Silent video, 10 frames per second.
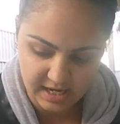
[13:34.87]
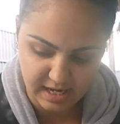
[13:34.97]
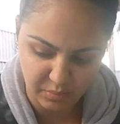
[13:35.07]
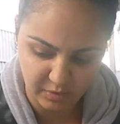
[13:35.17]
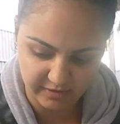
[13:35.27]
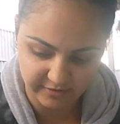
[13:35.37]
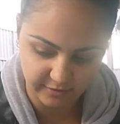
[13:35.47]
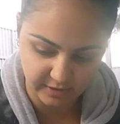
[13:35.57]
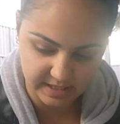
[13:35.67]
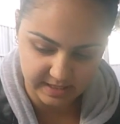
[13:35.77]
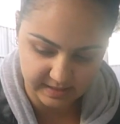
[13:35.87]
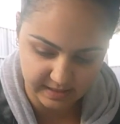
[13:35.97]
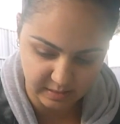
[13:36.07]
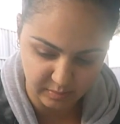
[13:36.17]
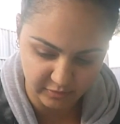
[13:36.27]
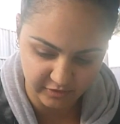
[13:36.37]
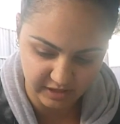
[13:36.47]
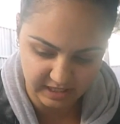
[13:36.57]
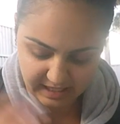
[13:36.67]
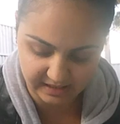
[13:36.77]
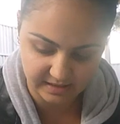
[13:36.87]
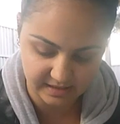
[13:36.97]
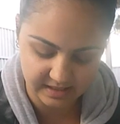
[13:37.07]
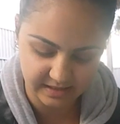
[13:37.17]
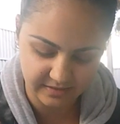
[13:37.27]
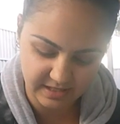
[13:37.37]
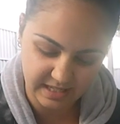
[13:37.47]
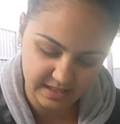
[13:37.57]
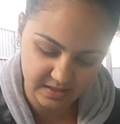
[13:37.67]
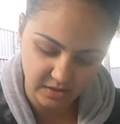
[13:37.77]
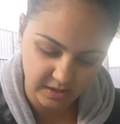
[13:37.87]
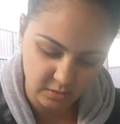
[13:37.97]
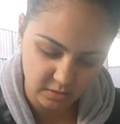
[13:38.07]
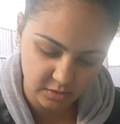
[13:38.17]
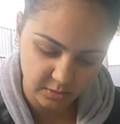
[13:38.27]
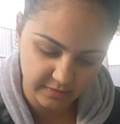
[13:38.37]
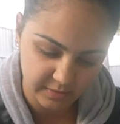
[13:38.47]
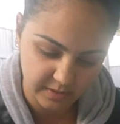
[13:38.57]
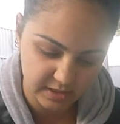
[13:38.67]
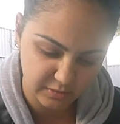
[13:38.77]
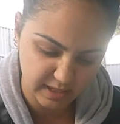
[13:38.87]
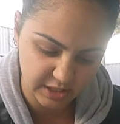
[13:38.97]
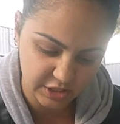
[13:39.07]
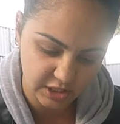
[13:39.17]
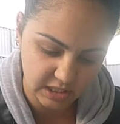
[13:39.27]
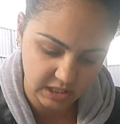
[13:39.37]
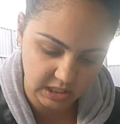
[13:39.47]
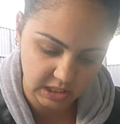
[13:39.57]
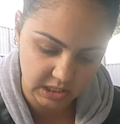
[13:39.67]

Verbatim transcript: and we freeze them for the next, is it the next cycle or do I have to wait till yeah. next year?